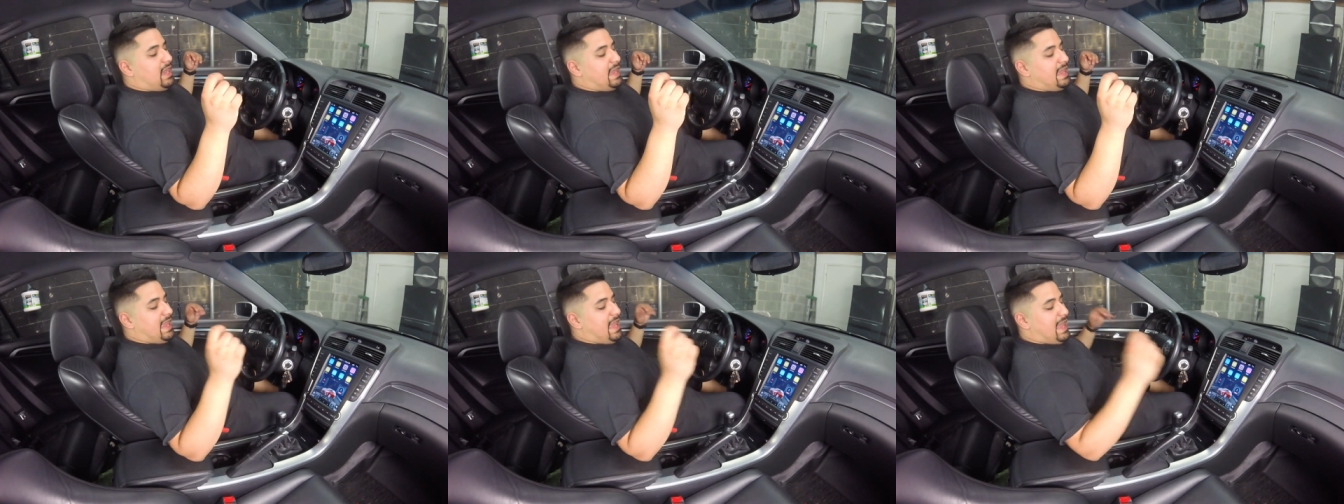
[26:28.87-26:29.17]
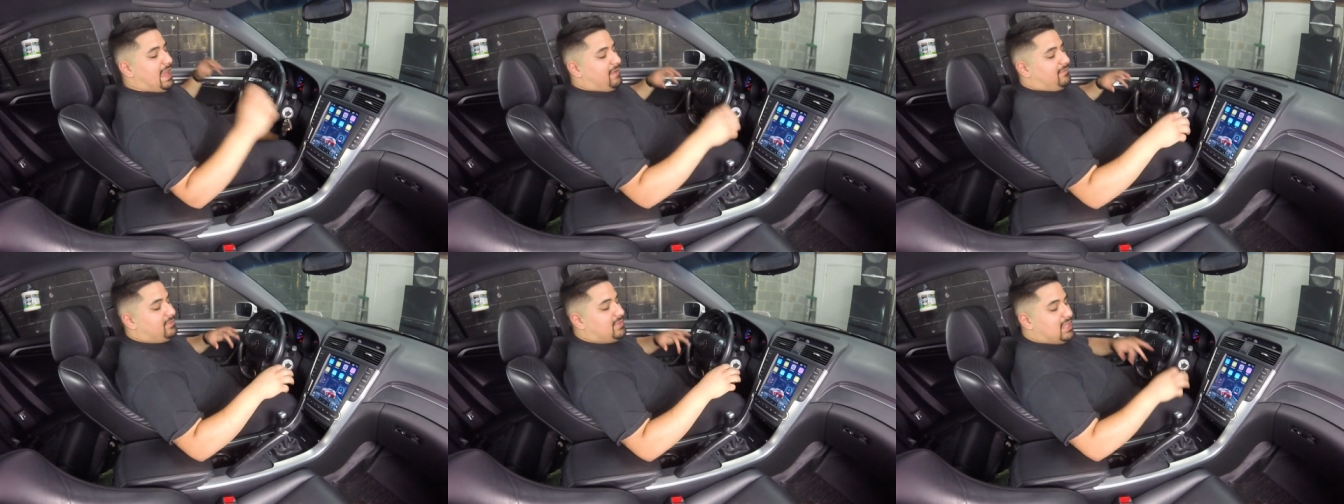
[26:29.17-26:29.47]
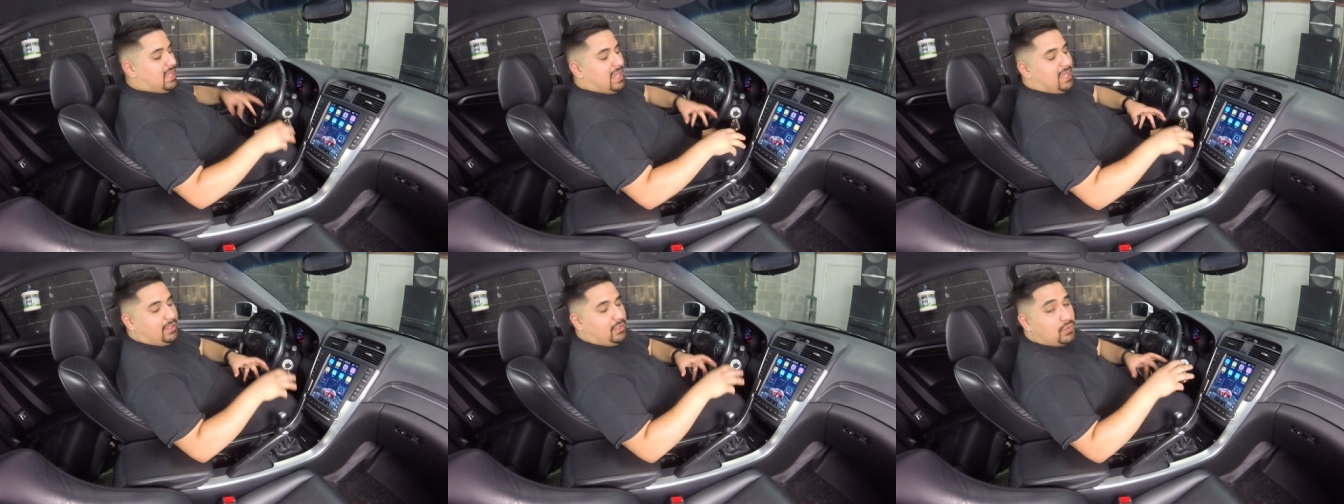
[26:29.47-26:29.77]
I have
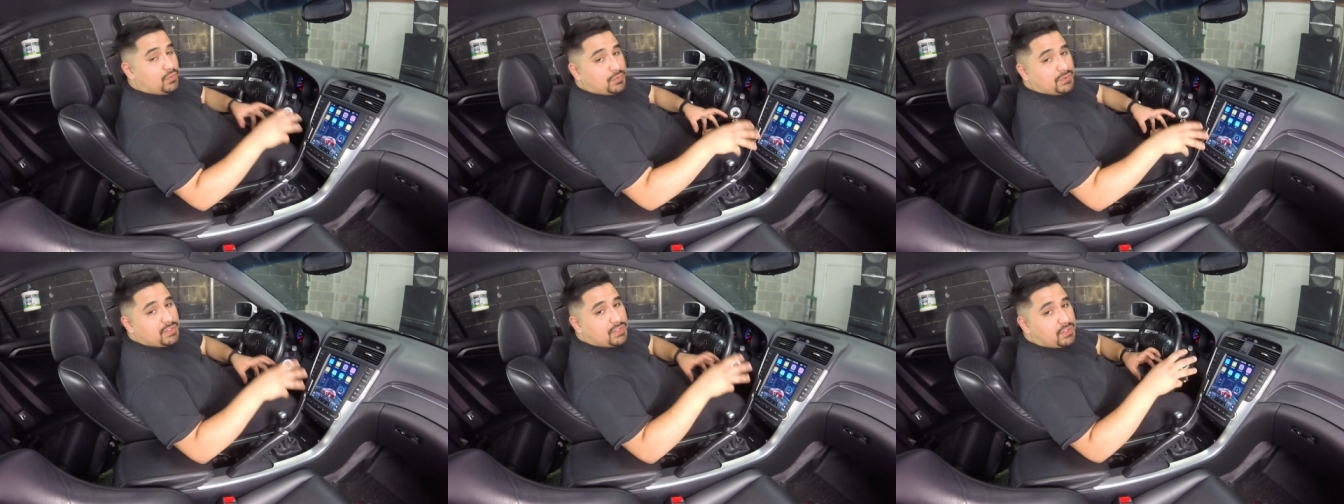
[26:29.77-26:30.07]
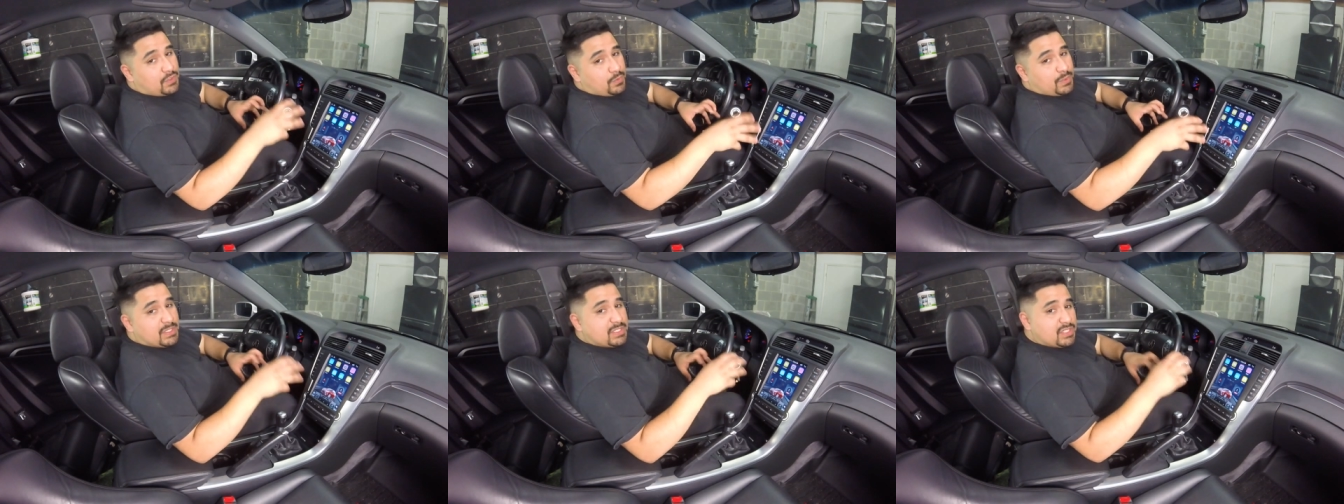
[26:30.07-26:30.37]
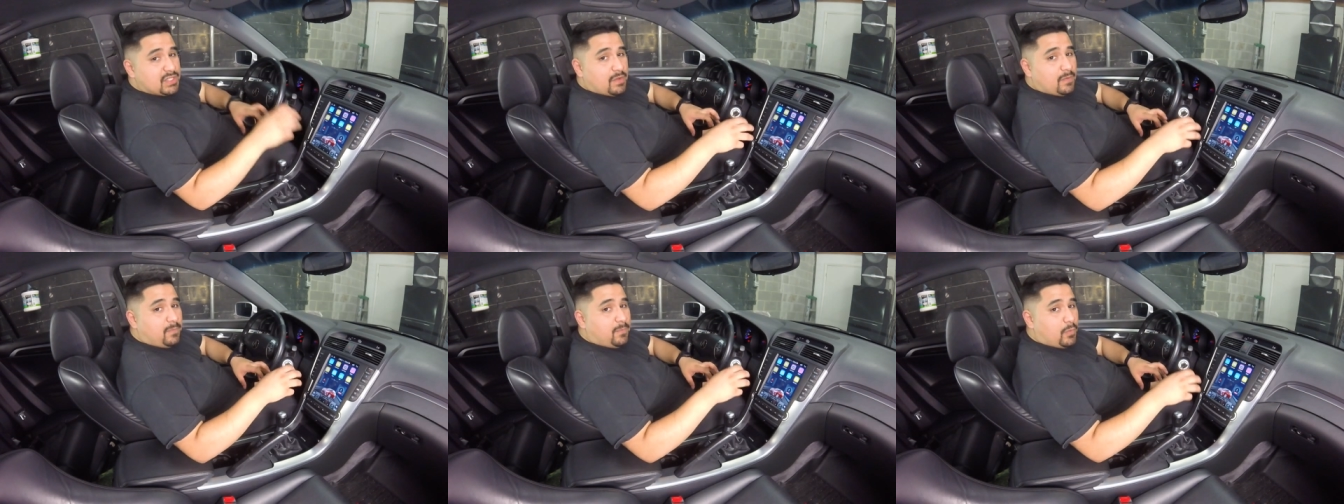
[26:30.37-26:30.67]
not used a three
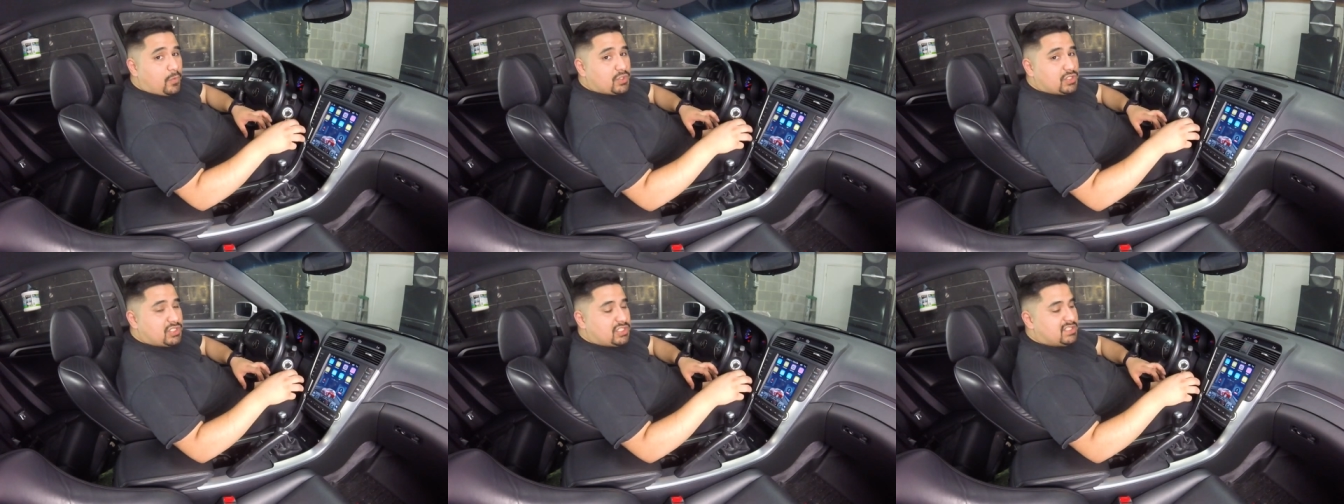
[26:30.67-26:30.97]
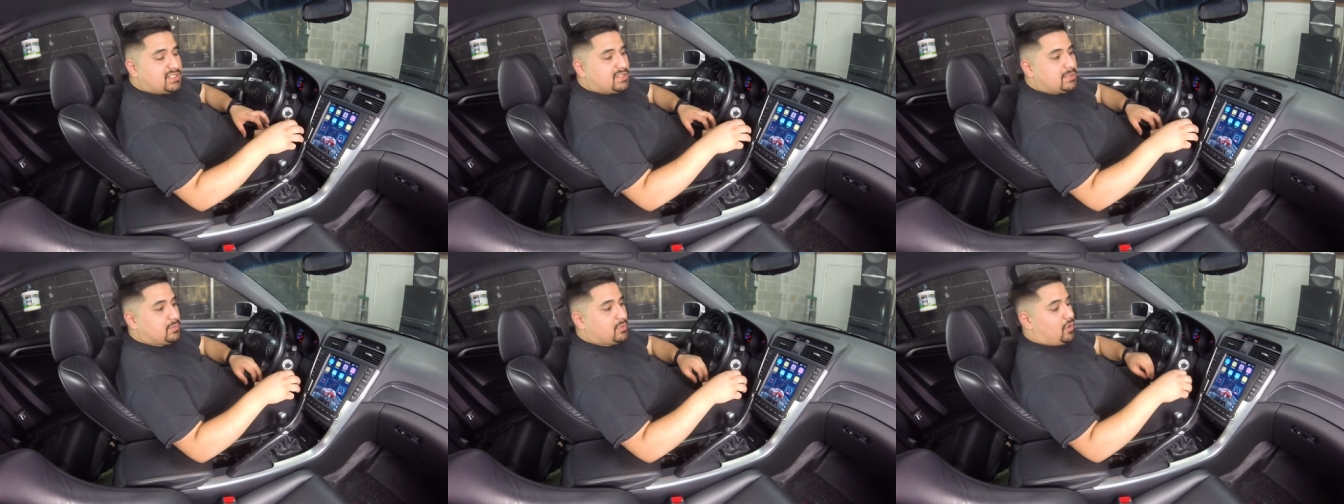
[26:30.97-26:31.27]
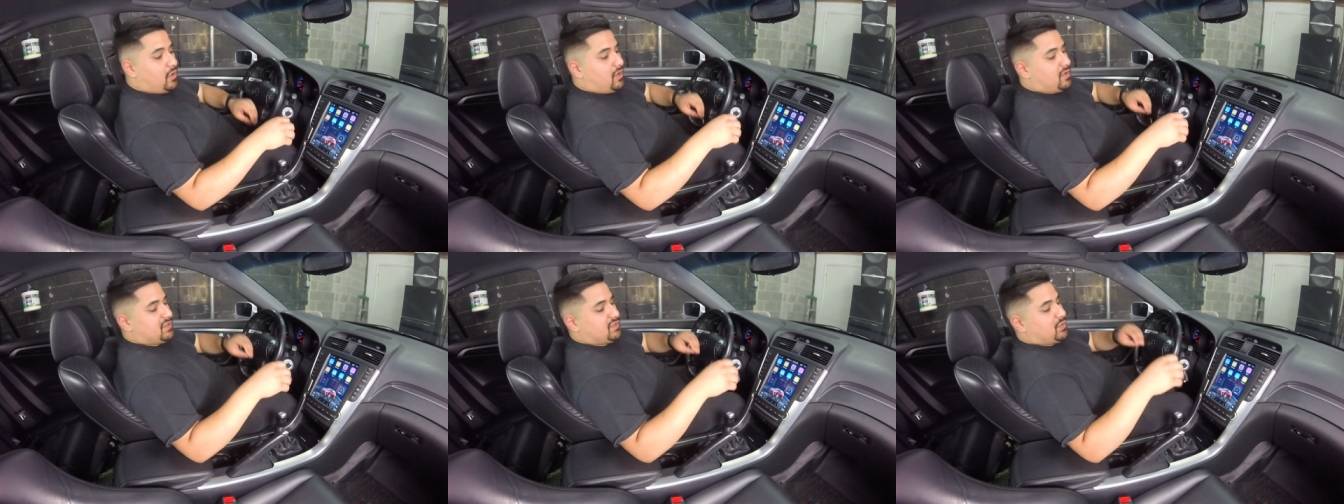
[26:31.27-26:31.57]
G or four G SIM
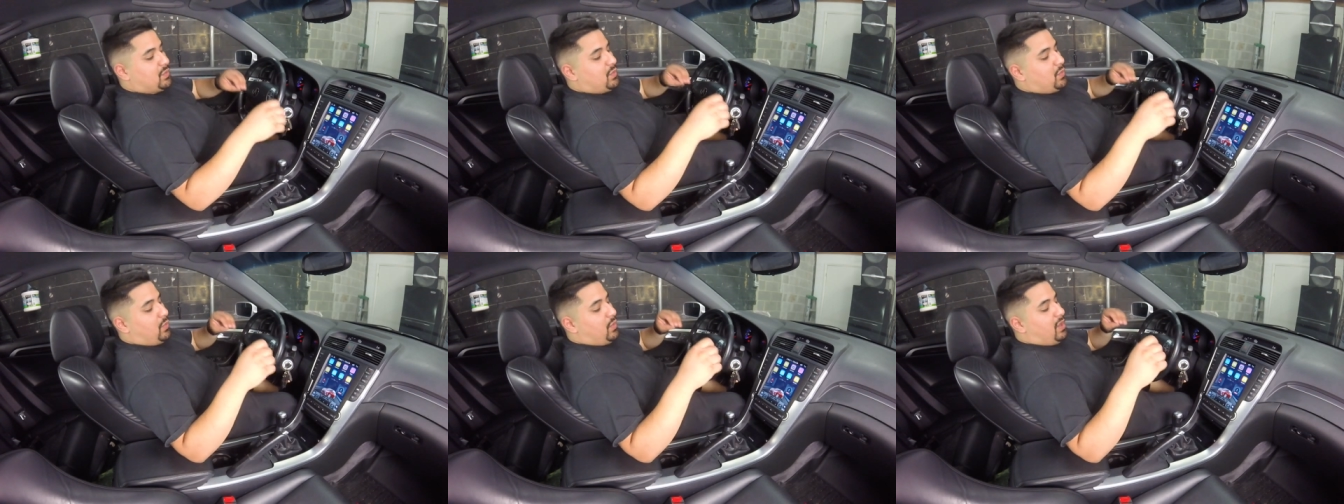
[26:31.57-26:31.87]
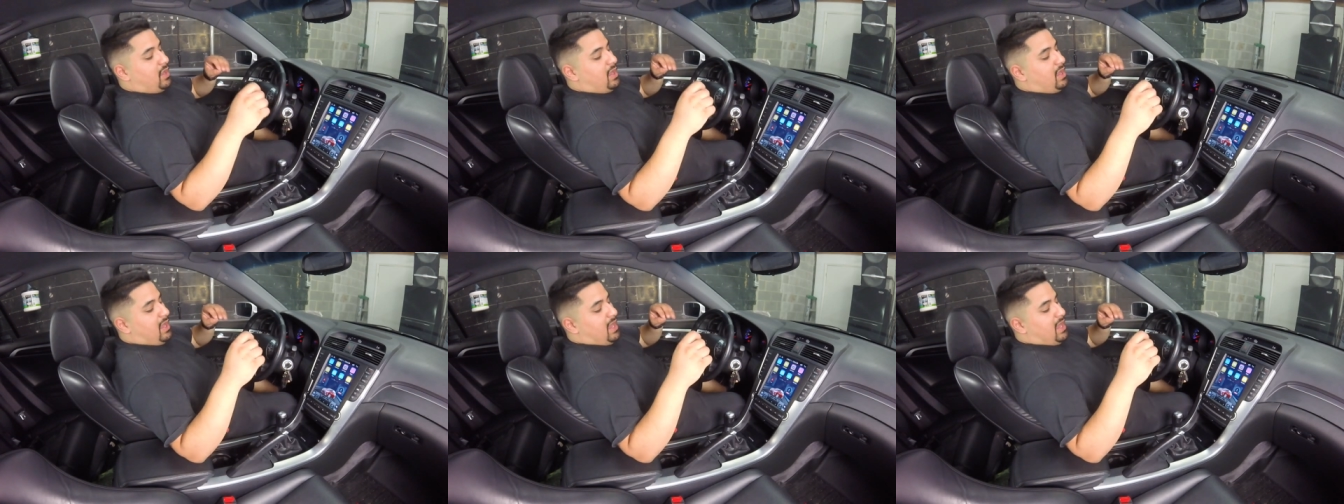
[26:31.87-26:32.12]
card, so